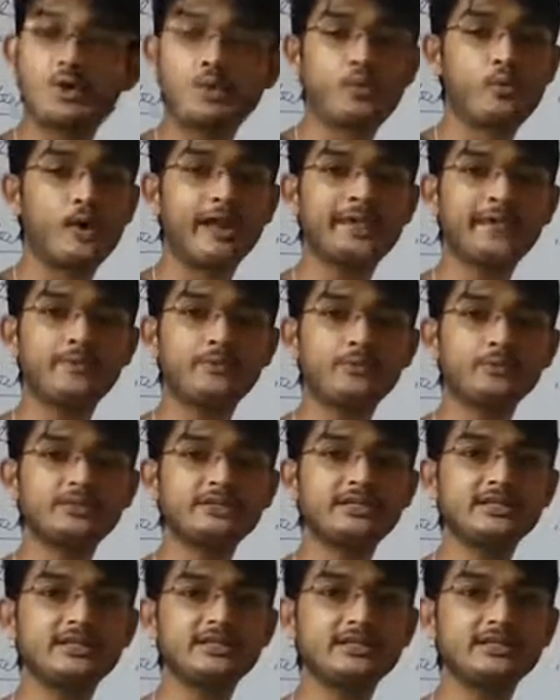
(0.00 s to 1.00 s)
Why
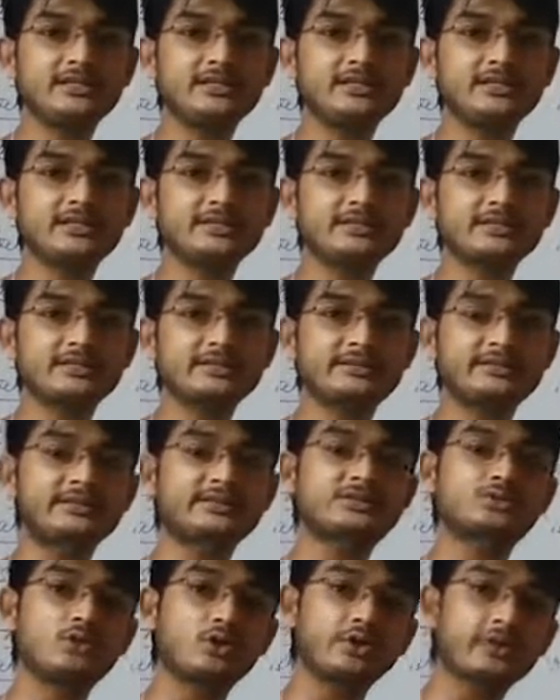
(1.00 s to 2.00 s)
MOC increases? It
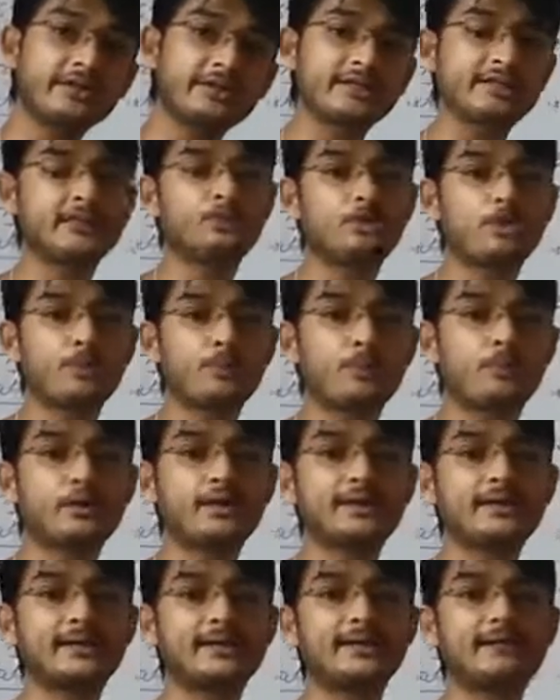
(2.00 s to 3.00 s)
is already
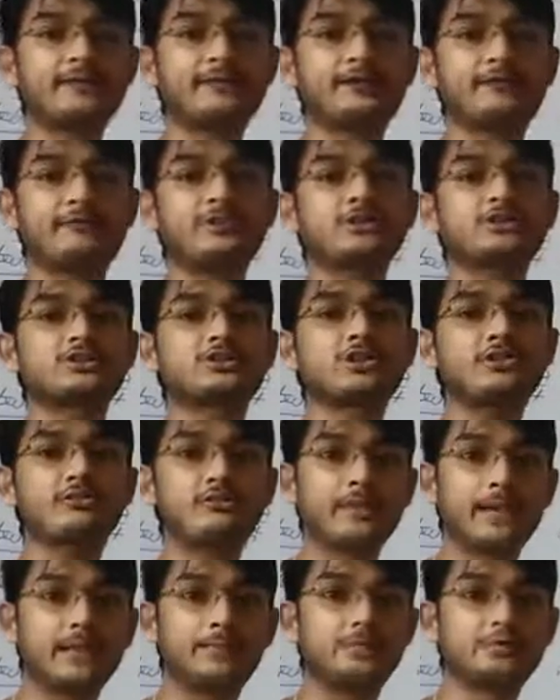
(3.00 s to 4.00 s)
incorporated in the definition of
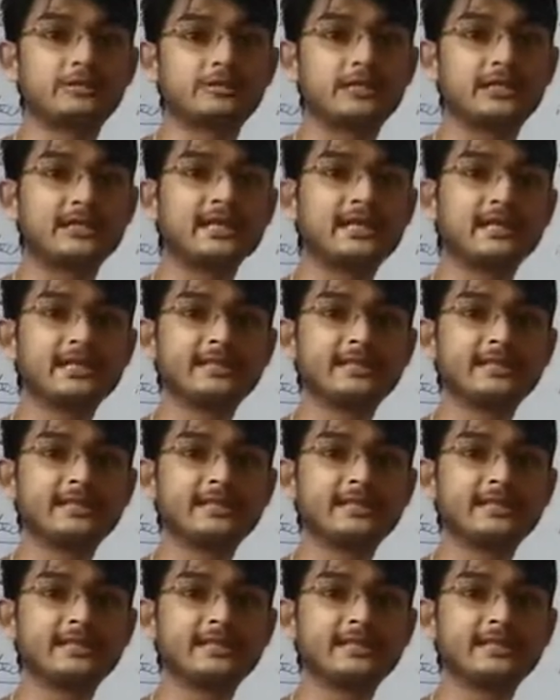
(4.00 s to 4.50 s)
MOC,